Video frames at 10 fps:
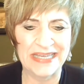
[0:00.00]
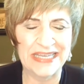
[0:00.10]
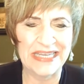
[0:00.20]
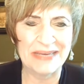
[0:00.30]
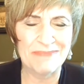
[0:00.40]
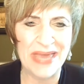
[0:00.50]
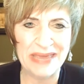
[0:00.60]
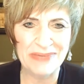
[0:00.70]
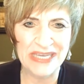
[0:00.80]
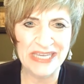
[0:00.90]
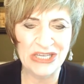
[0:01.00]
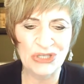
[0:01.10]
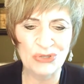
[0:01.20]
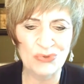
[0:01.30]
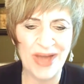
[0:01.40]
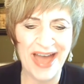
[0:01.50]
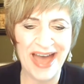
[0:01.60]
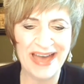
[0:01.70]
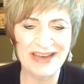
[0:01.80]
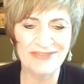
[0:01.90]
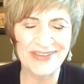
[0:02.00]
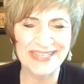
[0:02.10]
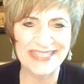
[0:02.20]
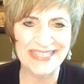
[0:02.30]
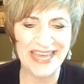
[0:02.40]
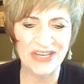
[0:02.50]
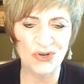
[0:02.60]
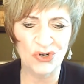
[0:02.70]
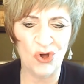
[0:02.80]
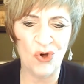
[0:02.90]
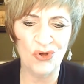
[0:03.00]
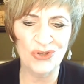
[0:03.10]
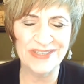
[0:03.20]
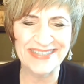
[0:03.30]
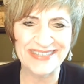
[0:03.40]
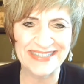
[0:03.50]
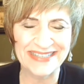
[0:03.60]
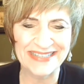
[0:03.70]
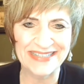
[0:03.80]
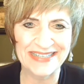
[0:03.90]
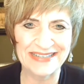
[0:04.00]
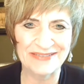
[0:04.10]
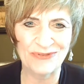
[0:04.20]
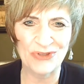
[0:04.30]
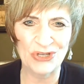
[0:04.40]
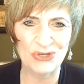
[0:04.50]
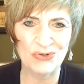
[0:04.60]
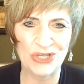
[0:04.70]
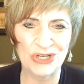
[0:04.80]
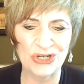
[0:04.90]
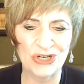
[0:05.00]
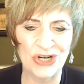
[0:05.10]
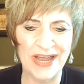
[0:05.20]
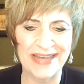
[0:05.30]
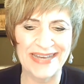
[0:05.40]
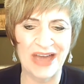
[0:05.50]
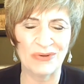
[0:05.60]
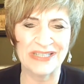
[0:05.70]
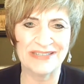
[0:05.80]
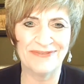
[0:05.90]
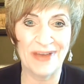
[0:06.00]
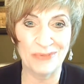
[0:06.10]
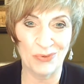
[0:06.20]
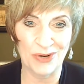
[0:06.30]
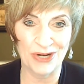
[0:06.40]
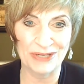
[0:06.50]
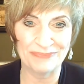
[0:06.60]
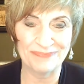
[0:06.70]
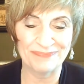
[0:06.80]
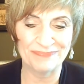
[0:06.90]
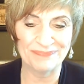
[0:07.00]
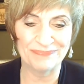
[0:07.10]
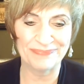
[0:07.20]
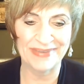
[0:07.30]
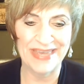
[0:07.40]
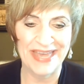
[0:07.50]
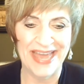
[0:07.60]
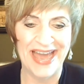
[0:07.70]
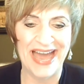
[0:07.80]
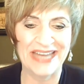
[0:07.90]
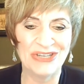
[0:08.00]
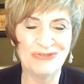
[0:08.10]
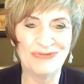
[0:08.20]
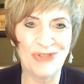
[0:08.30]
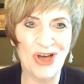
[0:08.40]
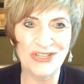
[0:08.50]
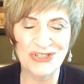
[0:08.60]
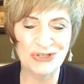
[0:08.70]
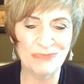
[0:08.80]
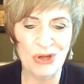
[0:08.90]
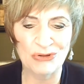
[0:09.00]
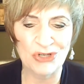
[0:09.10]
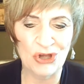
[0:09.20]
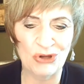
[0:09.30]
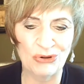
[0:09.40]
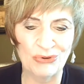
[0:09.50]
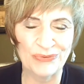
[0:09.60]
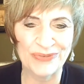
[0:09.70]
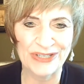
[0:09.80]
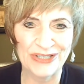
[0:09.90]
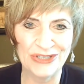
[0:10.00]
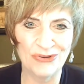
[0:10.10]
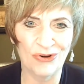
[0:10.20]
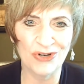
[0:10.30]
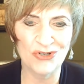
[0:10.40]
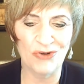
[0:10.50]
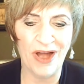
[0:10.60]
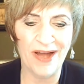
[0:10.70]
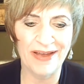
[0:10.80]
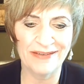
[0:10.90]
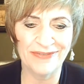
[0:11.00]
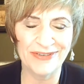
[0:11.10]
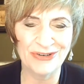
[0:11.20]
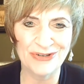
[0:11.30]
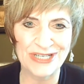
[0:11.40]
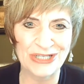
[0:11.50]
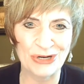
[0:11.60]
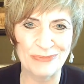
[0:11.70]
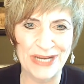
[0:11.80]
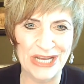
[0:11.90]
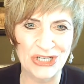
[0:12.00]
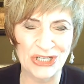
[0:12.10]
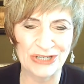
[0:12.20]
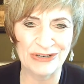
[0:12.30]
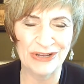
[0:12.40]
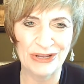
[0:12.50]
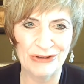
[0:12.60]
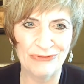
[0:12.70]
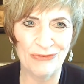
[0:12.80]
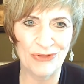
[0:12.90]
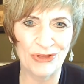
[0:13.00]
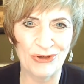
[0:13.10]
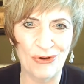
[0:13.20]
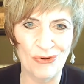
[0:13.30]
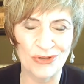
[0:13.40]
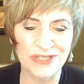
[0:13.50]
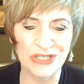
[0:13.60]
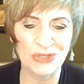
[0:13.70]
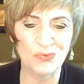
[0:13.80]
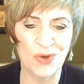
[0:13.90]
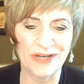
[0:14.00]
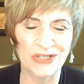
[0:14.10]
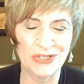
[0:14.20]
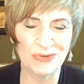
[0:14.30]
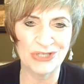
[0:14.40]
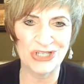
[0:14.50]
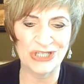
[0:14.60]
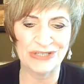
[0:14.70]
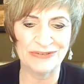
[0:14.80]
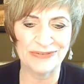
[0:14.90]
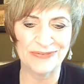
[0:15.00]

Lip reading: maybe you have set your goals for the new year and now it's February and you've lost your mojo, your drive, your determination for the goals that you wanted to achieve.